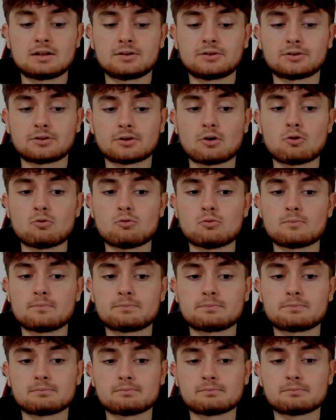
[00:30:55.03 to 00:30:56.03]
So
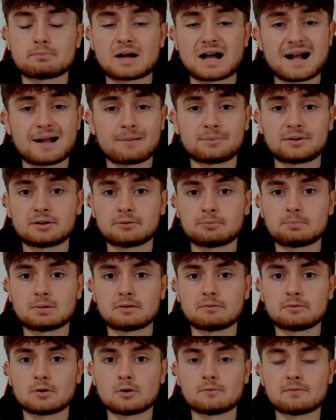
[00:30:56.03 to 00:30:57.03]
perhaps if
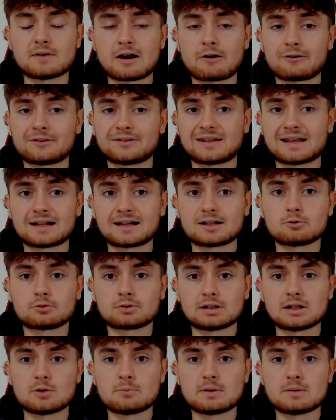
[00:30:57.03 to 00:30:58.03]
Bivol varies the
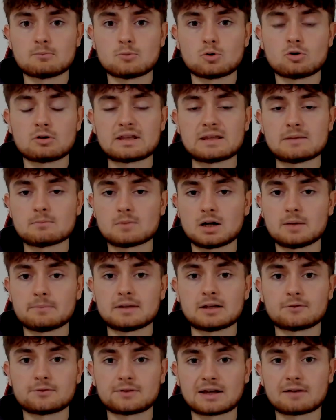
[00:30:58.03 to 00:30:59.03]
angles a little bit more, he might
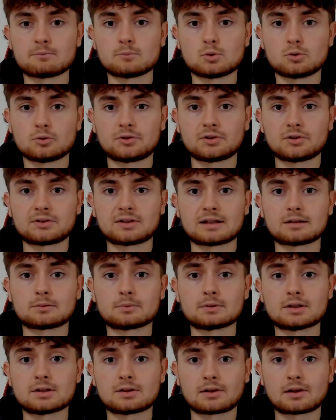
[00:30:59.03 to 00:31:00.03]
be able to have more
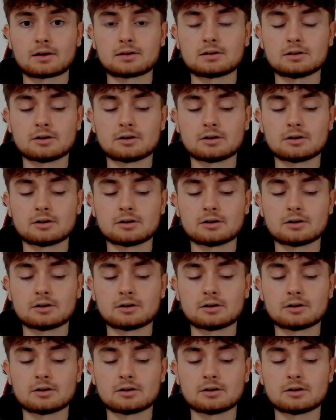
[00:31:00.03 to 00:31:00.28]
success with the tight